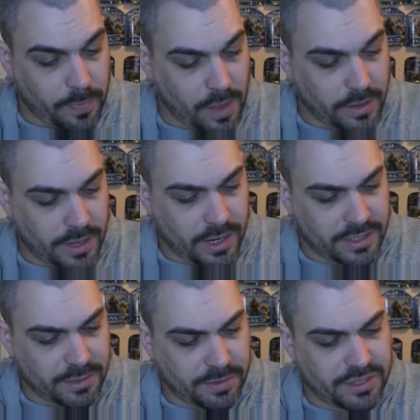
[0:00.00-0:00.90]
Like I
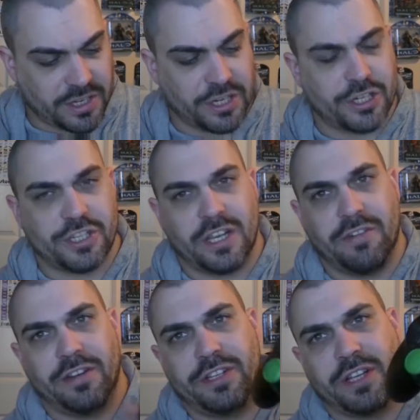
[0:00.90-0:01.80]
said, with the Signature
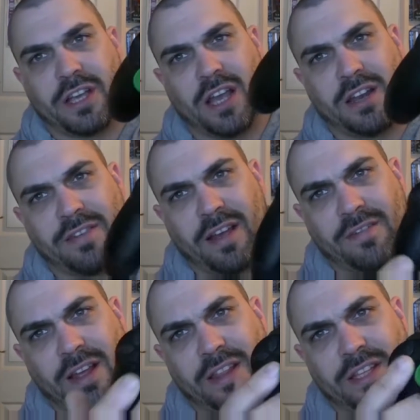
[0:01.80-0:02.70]
series, you kind of have
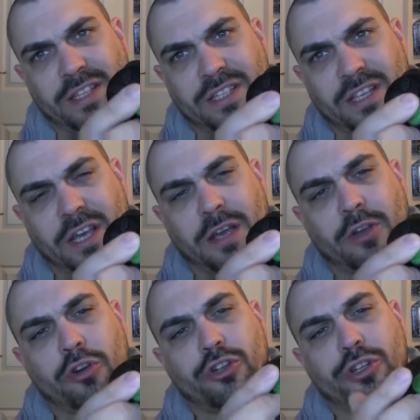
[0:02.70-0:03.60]
like this
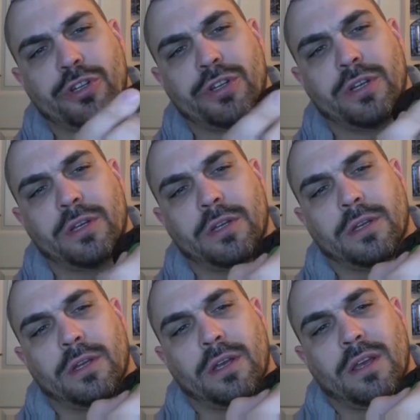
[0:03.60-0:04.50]
cushioned
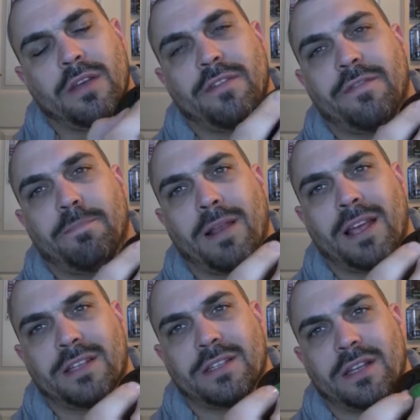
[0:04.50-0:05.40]

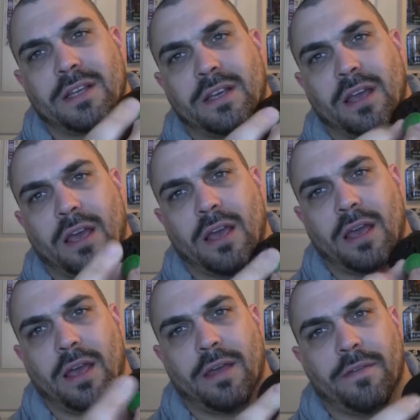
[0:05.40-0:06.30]
plastic
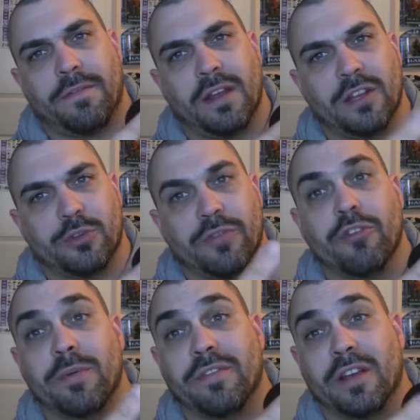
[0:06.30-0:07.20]
feeling to it,
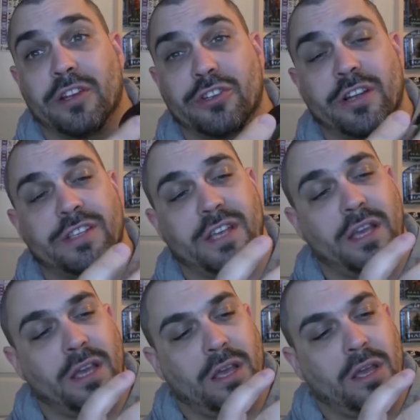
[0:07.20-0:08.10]
rubber feeling, should I say,
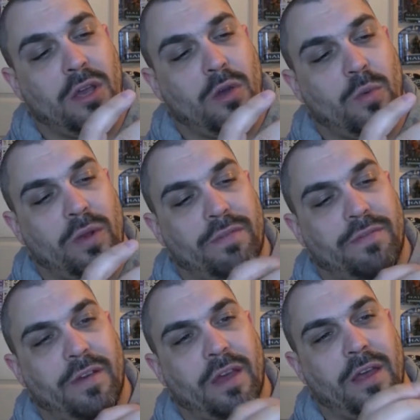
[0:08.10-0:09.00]
with
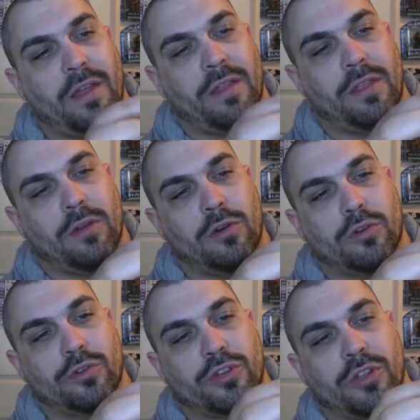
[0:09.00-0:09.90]
the
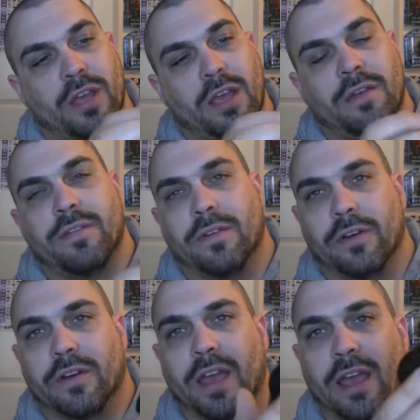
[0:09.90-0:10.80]
logos on there,
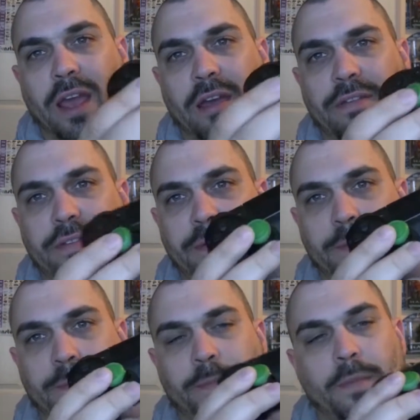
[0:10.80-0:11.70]
KF.
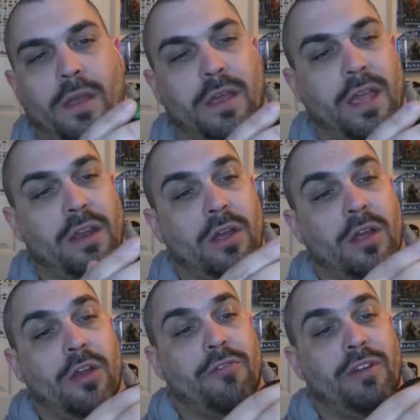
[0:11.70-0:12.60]
Again,
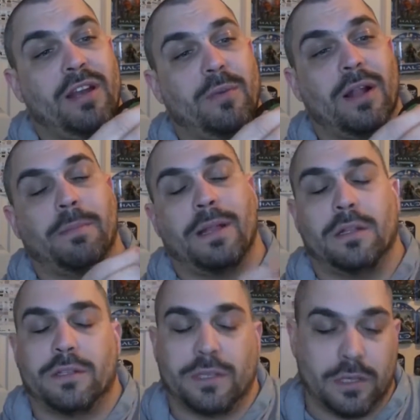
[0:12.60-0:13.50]
really well
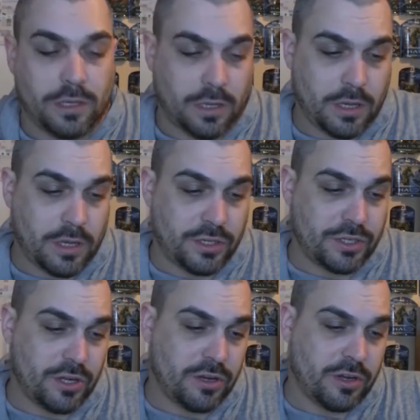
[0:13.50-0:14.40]
built,
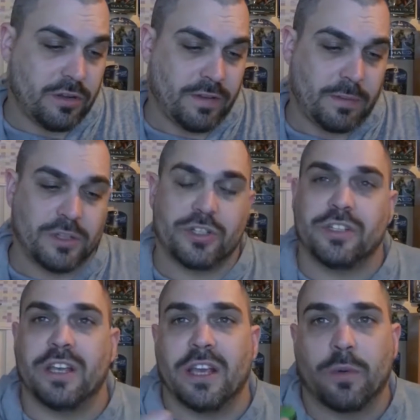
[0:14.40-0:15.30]
sturdy enough. Let me just
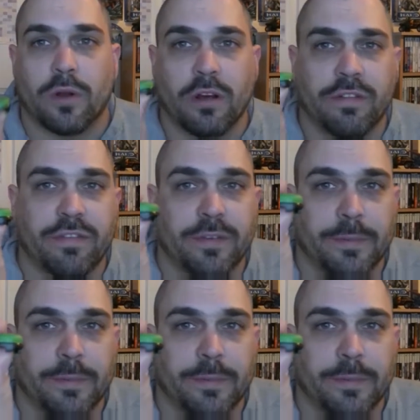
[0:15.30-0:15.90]
take one off.